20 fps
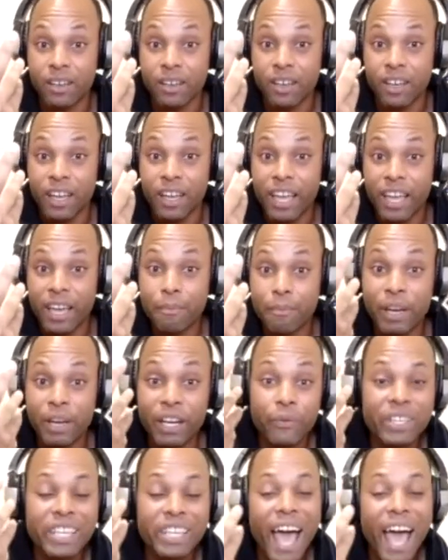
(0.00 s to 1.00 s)
Mm-hmm. But
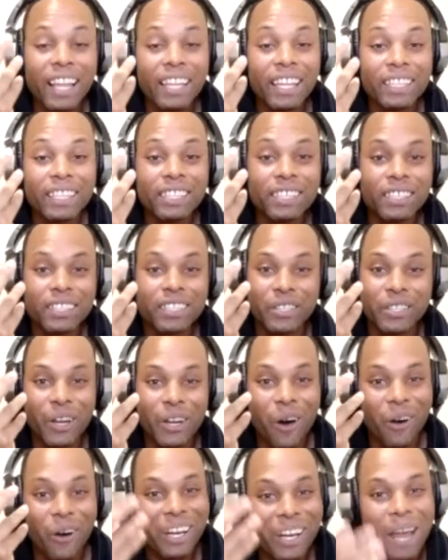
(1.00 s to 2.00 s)
in reality, you
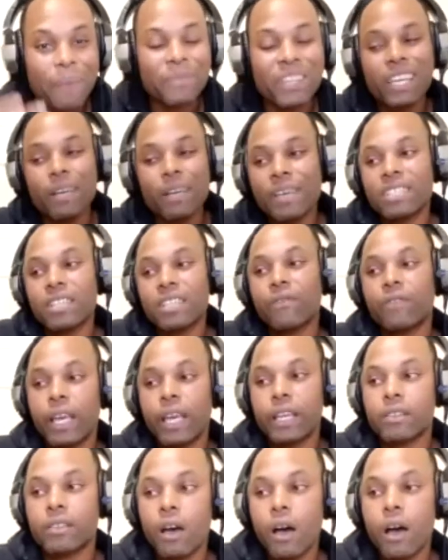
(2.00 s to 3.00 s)
know, and I'm thinking to myself
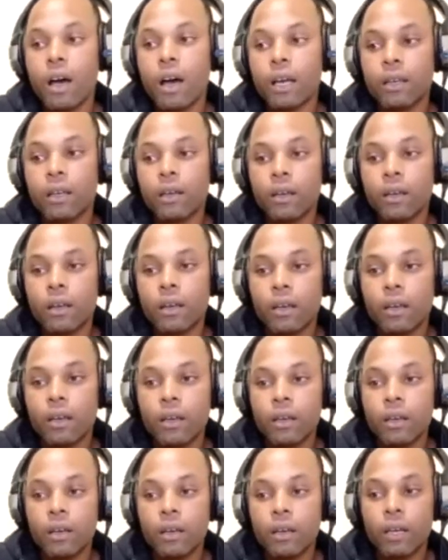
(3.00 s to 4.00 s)
like, dog,
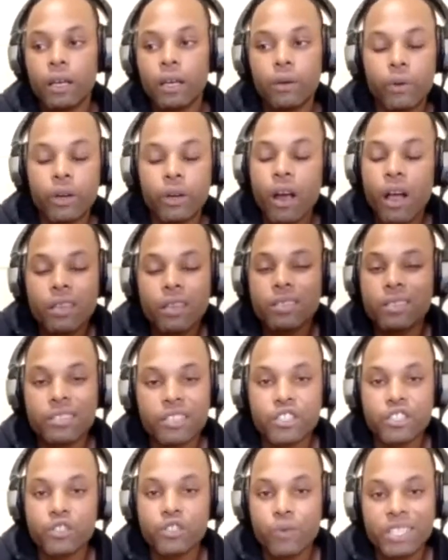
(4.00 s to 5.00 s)
regardless of the
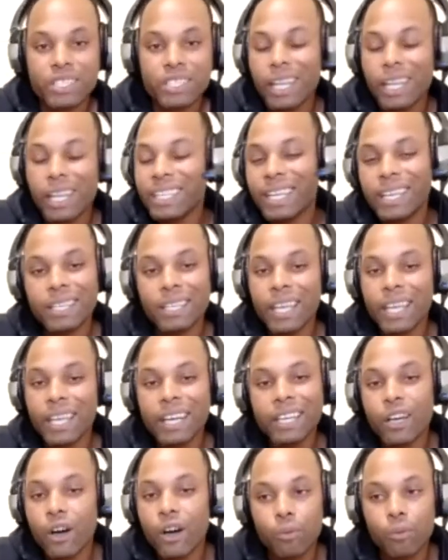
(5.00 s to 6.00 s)
situation, let
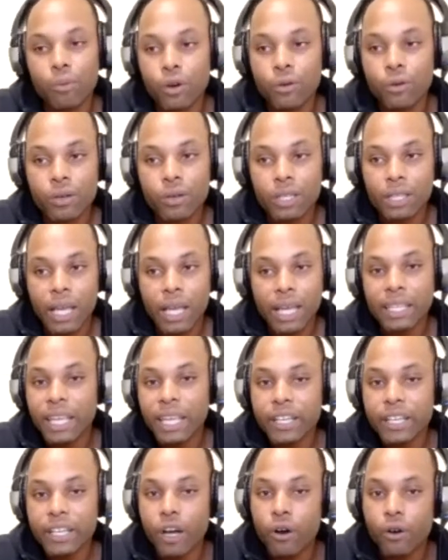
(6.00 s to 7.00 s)
it go, bro. Like,
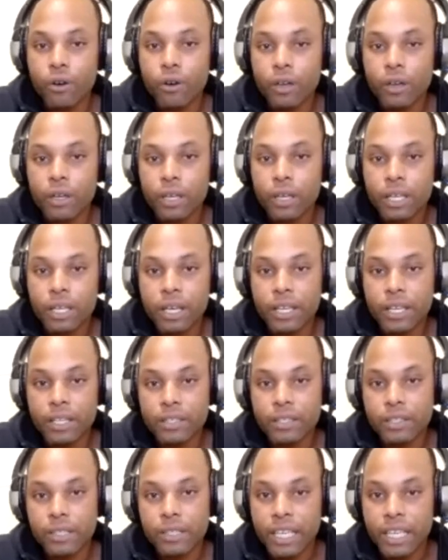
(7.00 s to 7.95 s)
let it go. Because